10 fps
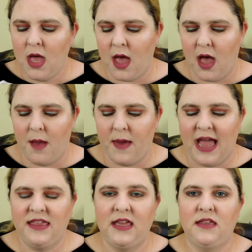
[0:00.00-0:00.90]

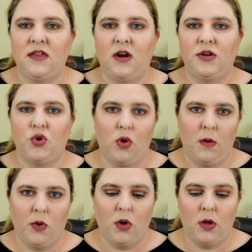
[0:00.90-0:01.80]
I think they're
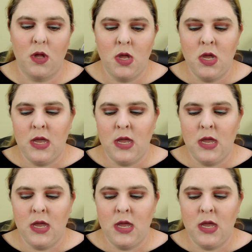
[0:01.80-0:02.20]
adorable.